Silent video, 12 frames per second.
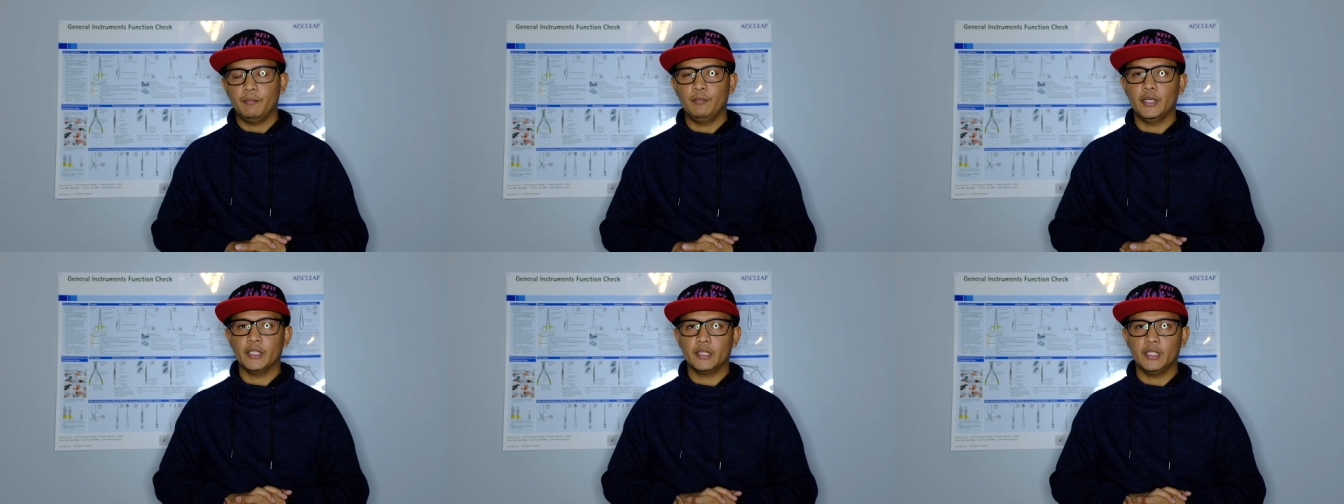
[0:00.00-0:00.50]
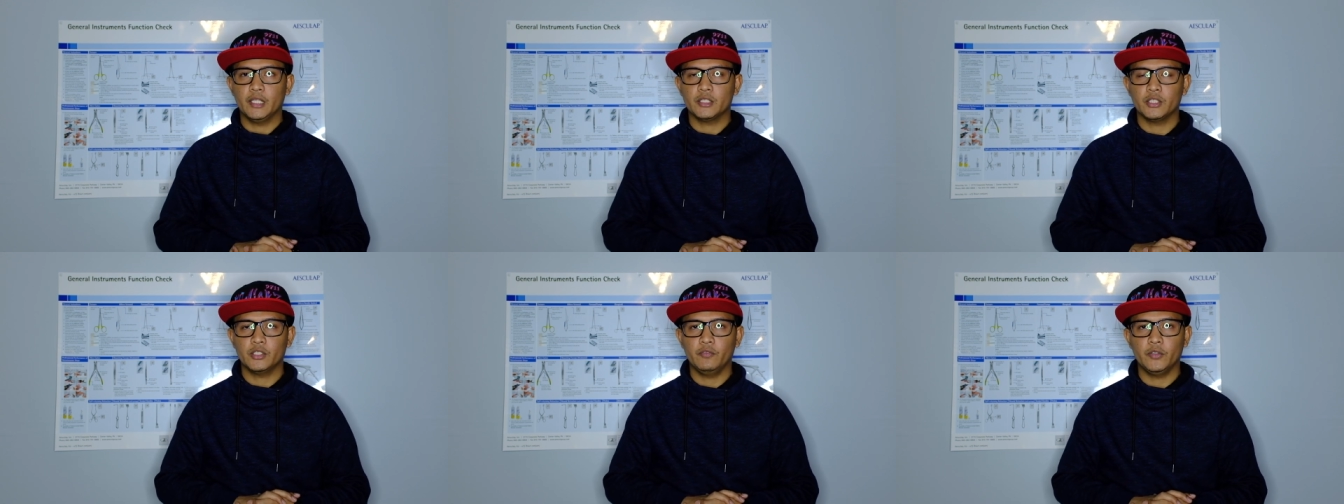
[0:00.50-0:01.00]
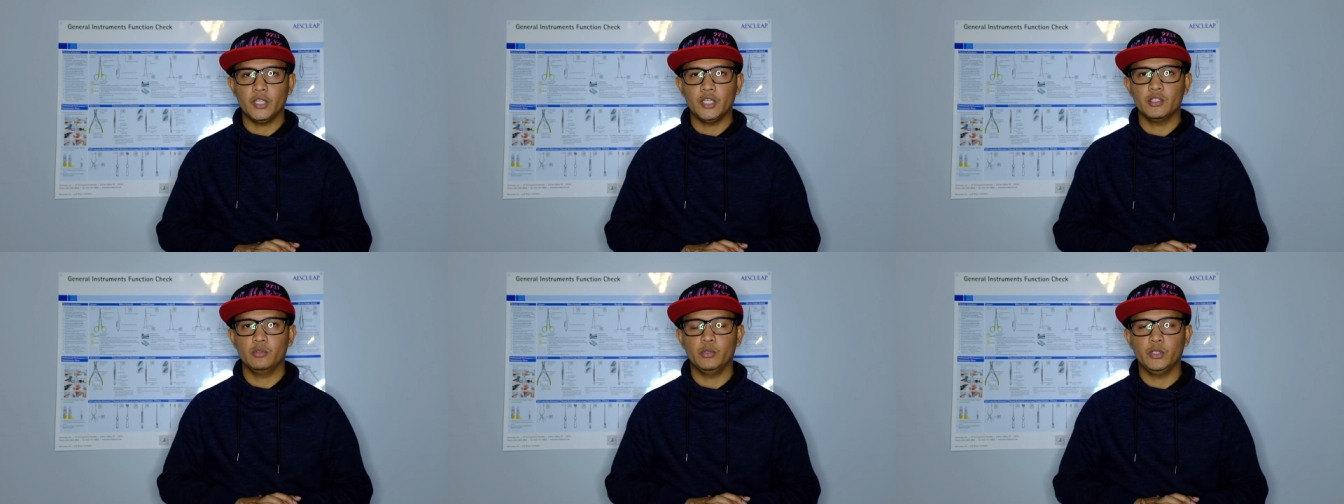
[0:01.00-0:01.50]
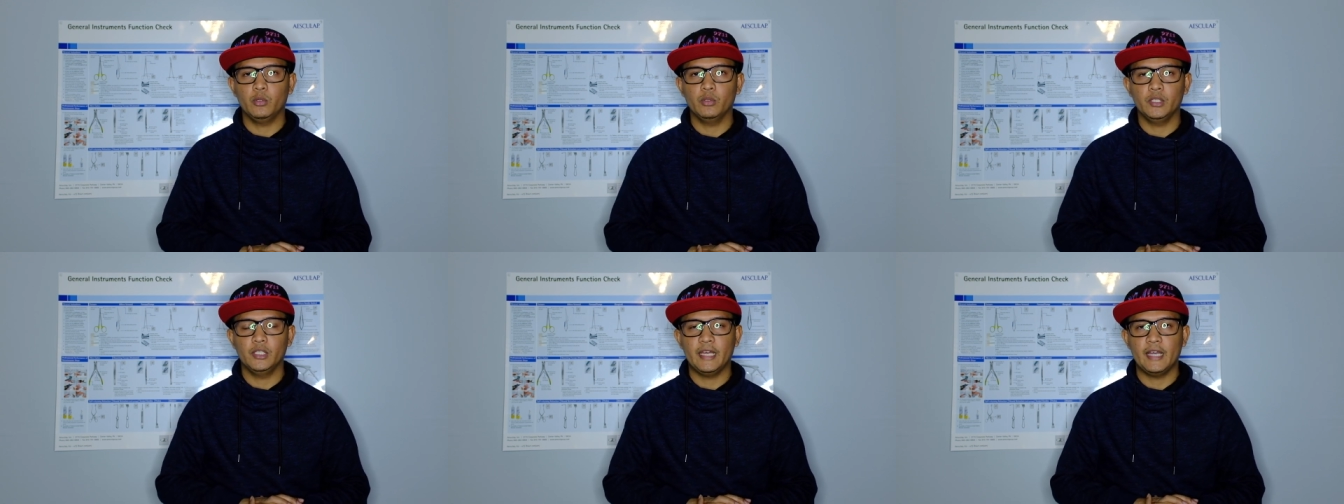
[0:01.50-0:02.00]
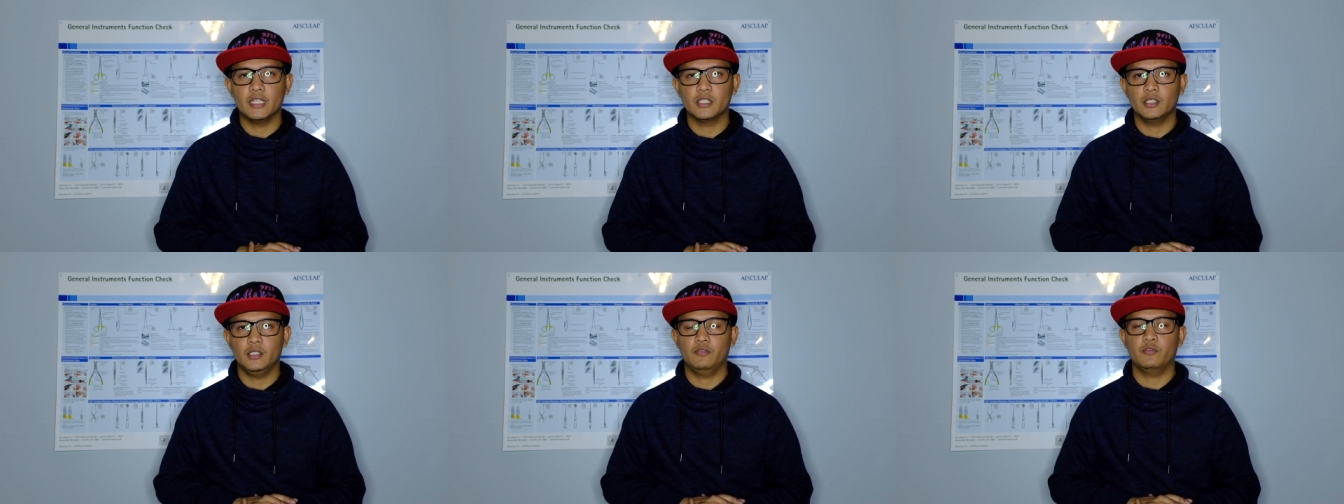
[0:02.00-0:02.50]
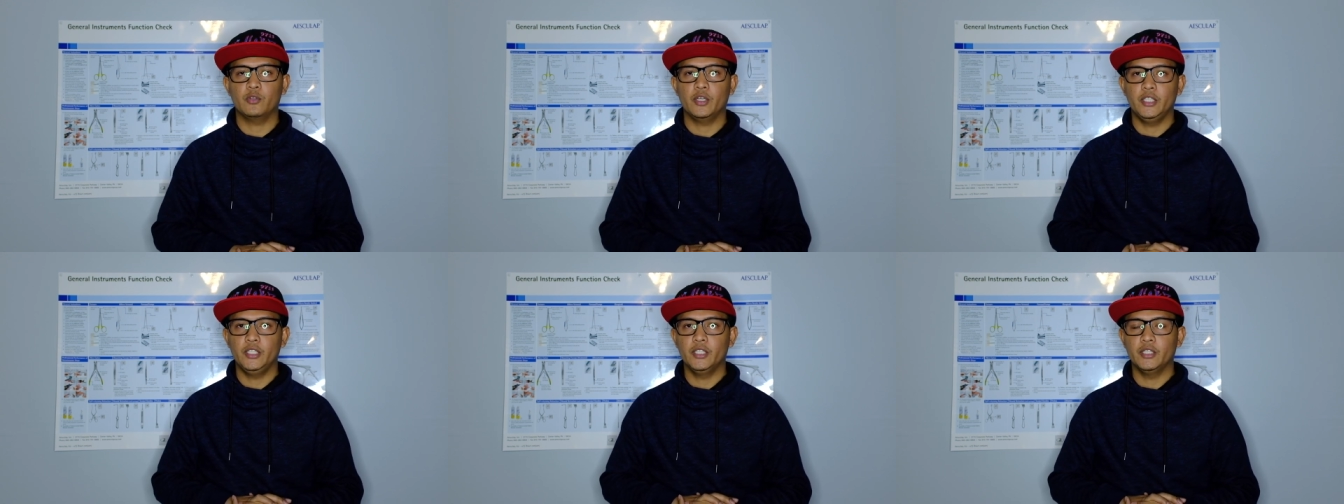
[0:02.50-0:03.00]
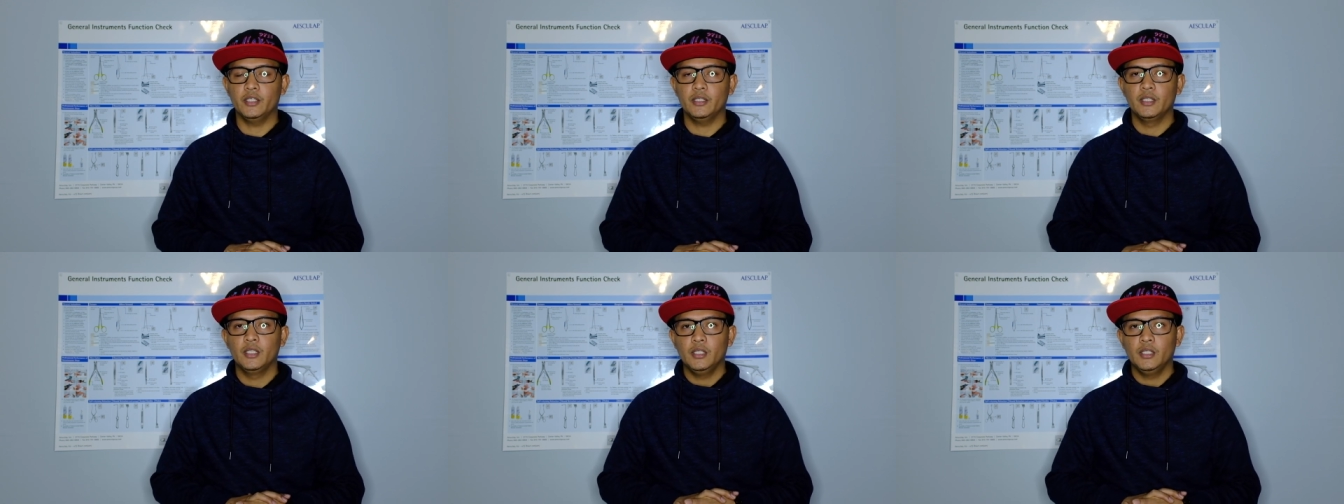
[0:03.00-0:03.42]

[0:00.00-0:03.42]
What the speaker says: But that certification would only last for a year.